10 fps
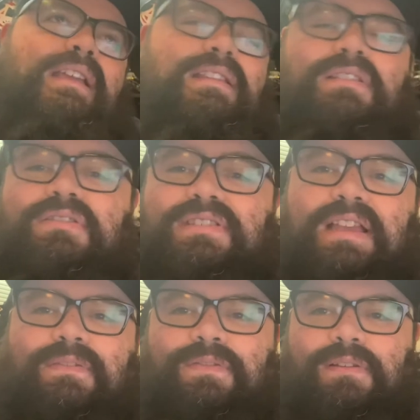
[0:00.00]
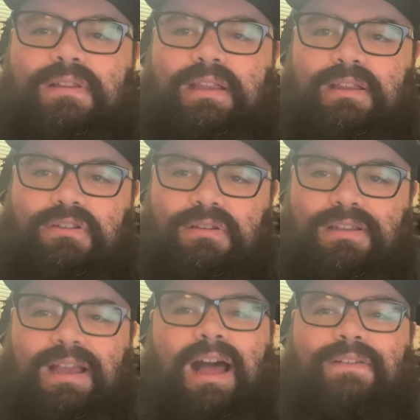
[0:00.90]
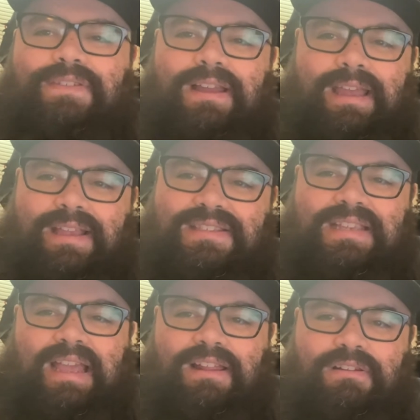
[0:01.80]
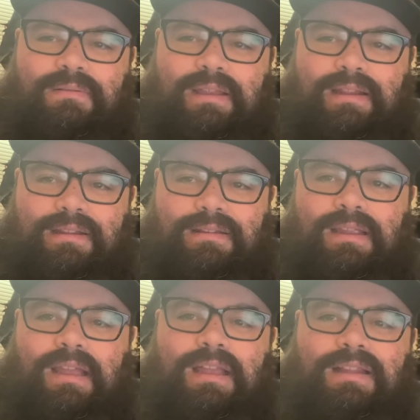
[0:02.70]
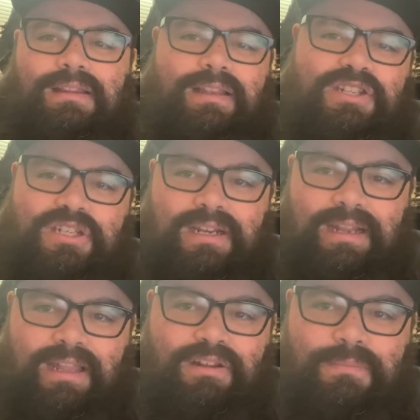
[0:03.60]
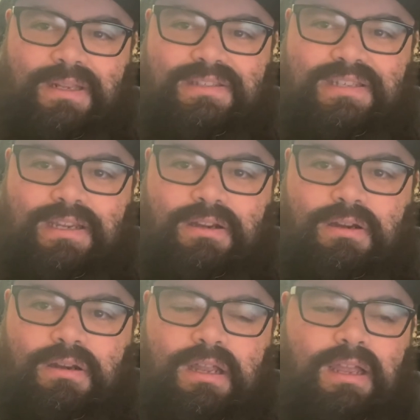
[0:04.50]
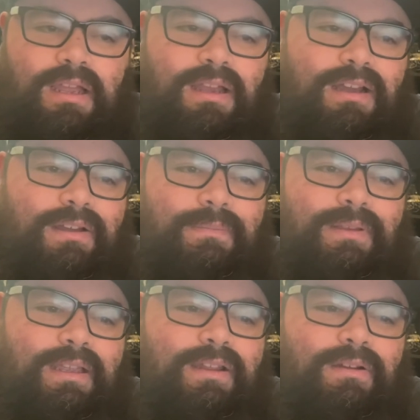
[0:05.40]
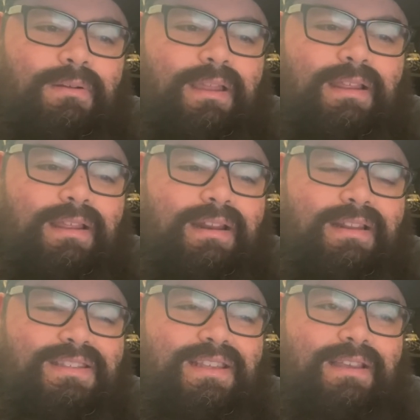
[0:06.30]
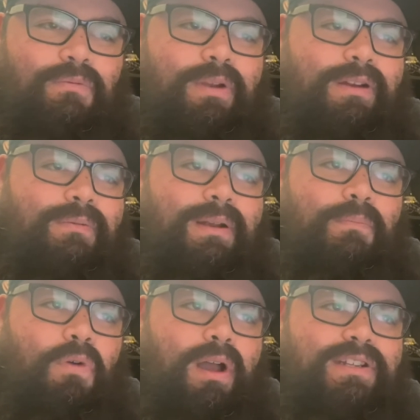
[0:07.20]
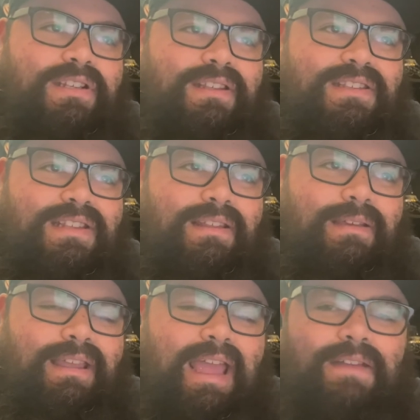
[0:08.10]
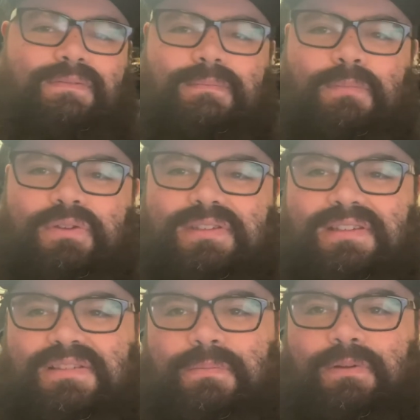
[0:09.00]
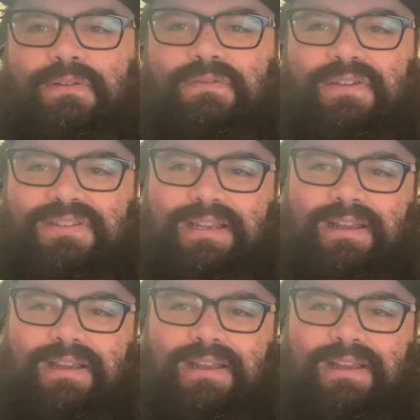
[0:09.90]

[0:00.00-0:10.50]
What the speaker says: there's definitely Kafka-esque and Lynchian elements here, you know, and it's like weird when I'm watching this and like most of this movie feels like